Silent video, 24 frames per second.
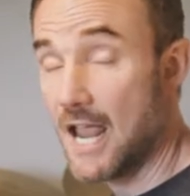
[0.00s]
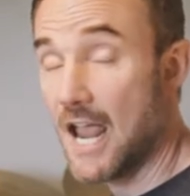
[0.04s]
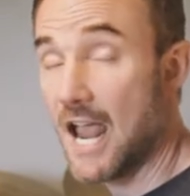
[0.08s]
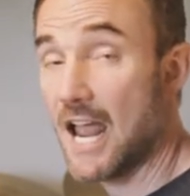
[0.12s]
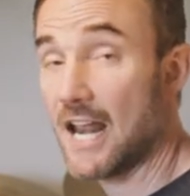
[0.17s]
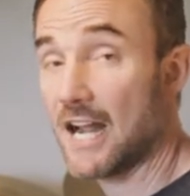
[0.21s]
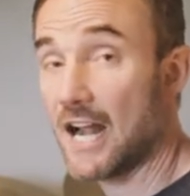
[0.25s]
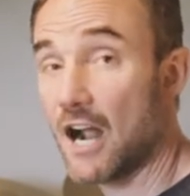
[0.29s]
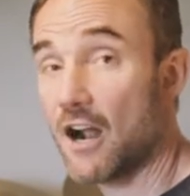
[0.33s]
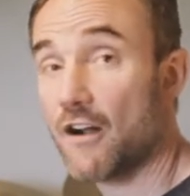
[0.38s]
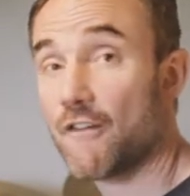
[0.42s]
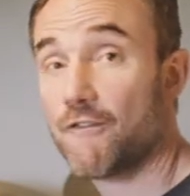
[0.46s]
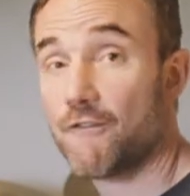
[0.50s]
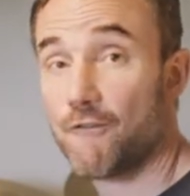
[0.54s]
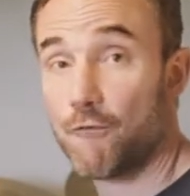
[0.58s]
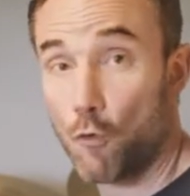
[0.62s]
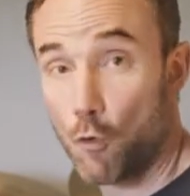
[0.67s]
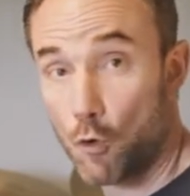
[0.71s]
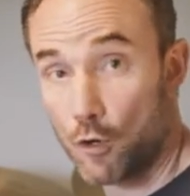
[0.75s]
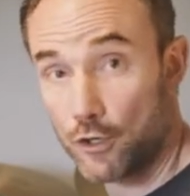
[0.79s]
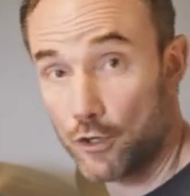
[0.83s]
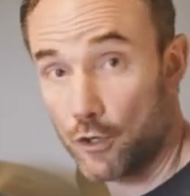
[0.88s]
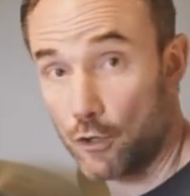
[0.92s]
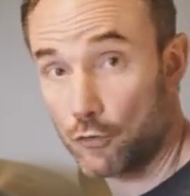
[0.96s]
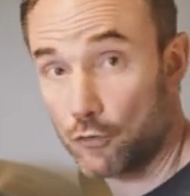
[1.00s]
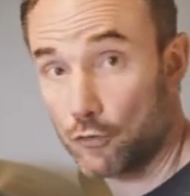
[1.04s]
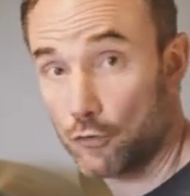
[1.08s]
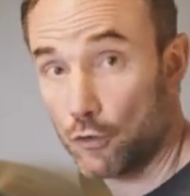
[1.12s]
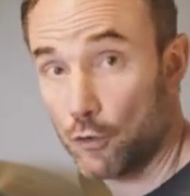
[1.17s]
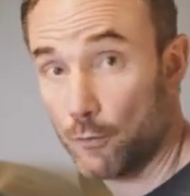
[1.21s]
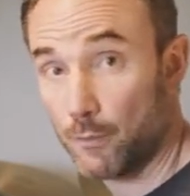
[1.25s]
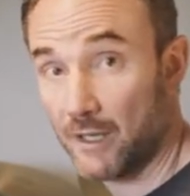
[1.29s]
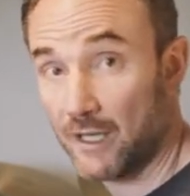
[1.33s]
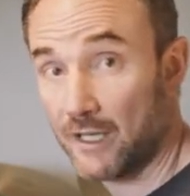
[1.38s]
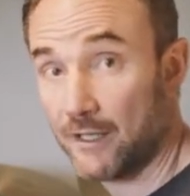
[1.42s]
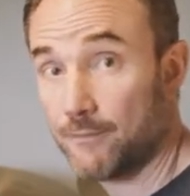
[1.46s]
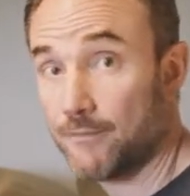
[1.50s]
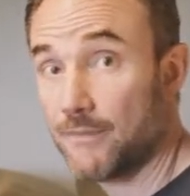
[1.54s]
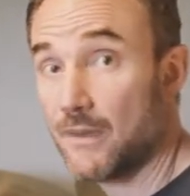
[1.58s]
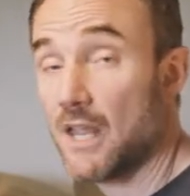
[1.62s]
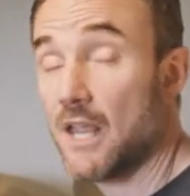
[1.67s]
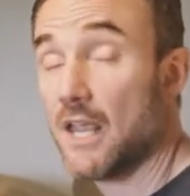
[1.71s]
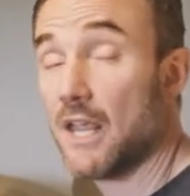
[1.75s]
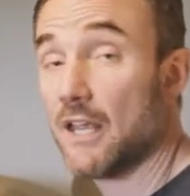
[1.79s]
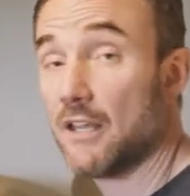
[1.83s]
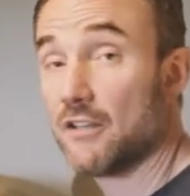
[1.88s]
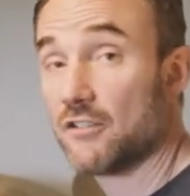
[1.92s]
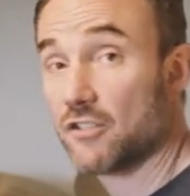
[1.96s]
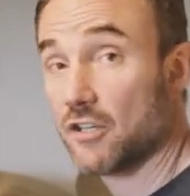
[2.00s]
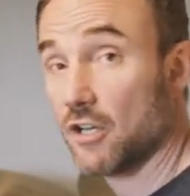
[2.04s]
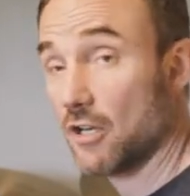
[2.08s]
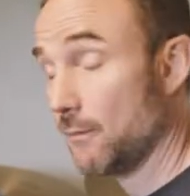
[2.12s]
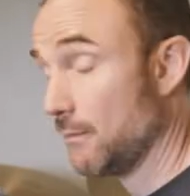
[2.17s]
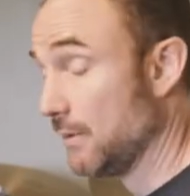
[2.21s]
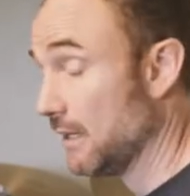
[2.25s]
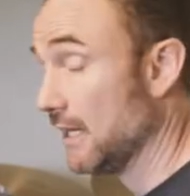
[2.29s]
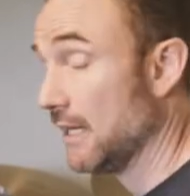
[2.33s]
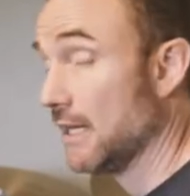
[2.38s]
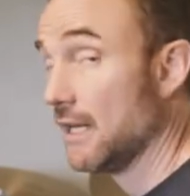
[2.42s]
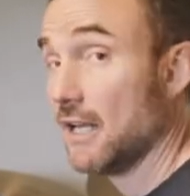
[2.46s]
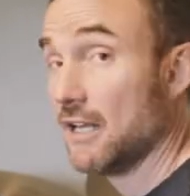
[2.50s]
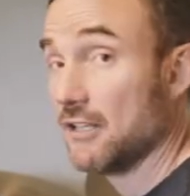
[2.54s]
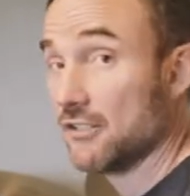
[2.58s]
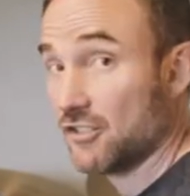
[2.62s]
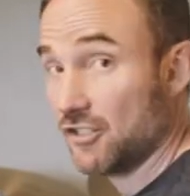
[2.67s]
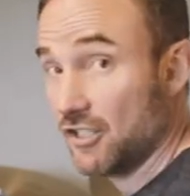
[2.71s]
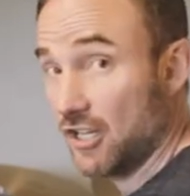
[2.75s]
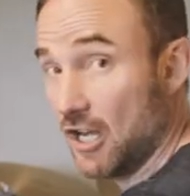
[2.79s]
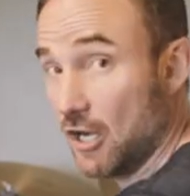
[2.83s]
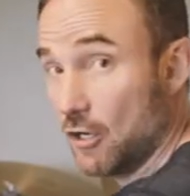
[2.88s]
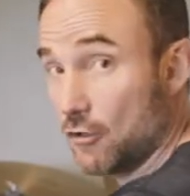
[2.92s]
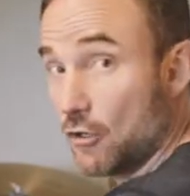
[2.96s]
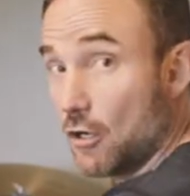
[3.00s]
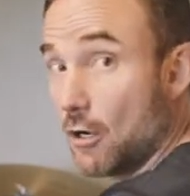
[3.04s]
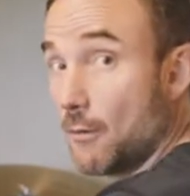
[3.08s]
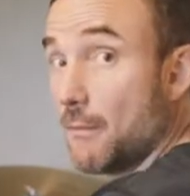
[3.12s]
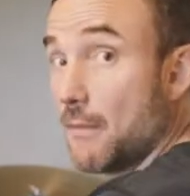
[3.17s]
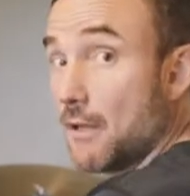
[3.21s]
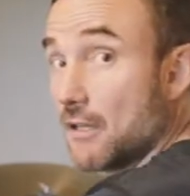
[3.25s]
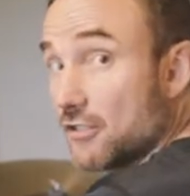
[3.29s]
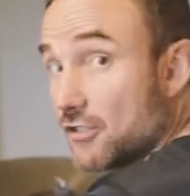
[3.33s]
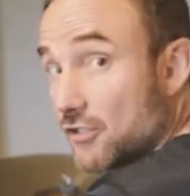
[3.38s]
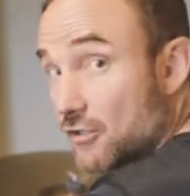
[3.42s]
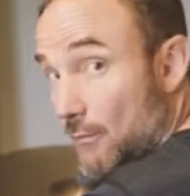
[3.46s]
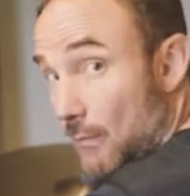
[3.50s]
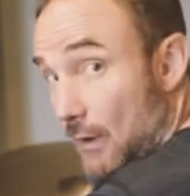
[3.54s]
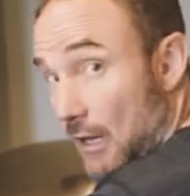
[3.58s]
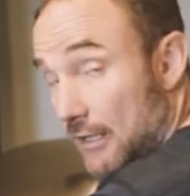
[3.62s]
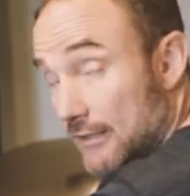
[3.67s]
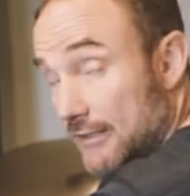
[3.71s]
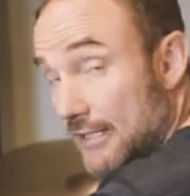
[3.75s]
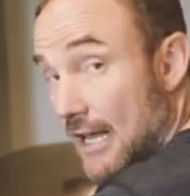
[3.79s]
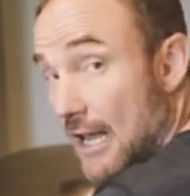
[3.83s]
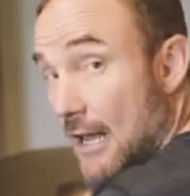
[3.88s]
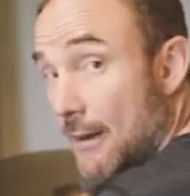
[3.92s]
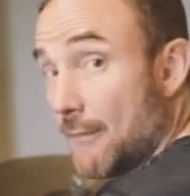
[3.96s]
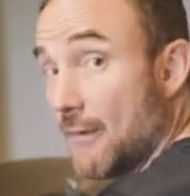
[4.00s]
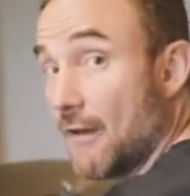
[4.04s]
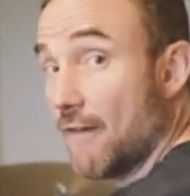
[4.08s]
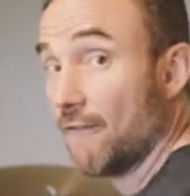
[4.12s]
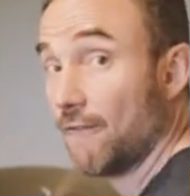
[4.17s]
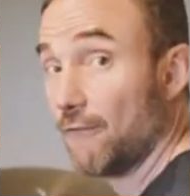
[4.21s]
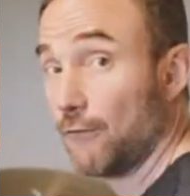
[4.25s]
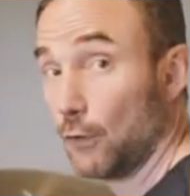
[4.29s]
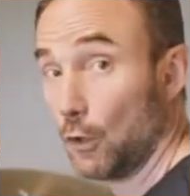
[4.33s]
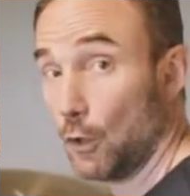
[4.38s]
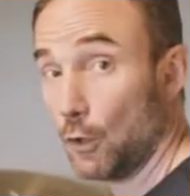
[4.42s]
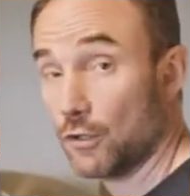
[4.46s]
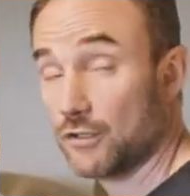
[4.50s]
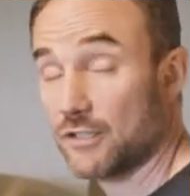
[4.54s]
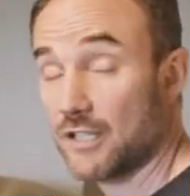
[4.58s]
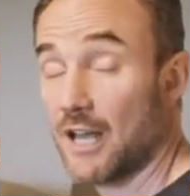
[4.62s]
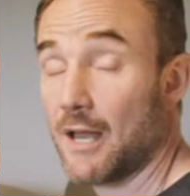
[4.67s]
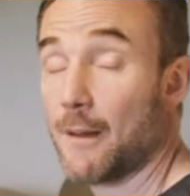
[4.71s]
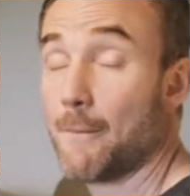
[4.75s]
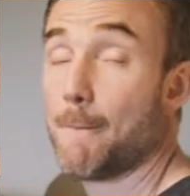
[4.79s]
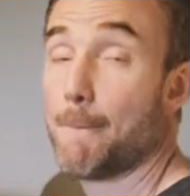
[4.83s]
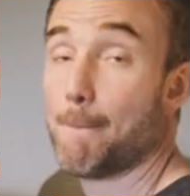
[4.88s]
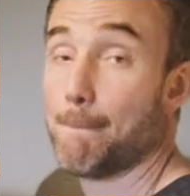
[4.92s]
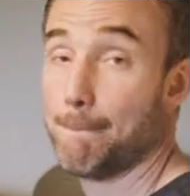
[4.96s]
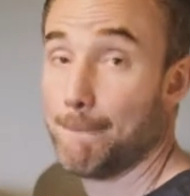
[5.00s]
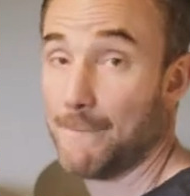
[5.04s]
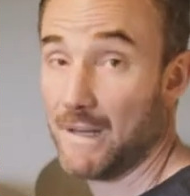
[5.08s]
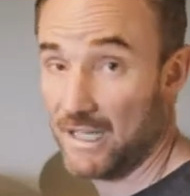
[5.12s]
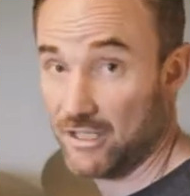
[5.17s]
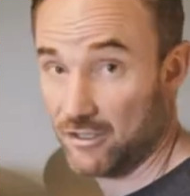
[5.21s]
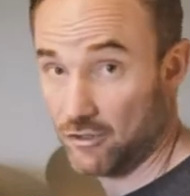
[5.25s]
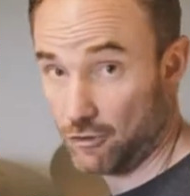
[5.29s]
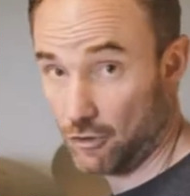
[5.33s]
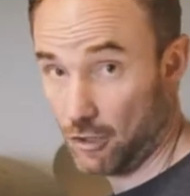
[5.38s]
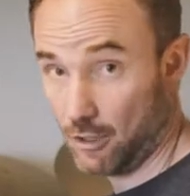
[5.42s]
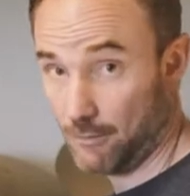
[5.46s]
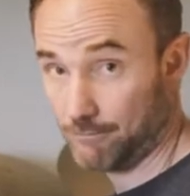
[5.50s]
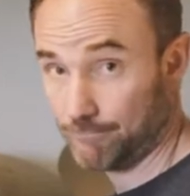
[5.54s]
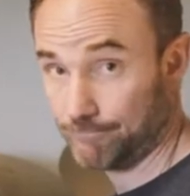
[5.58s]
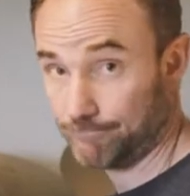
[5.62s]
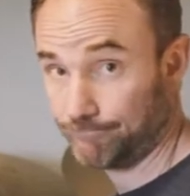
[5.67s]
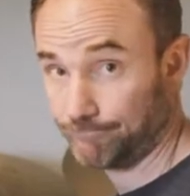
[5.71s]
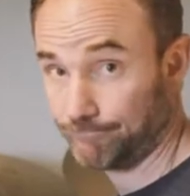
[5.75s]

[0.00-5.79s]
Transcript: And our four note grouping is going to be snare drum, small tom, floor tom, bass drum,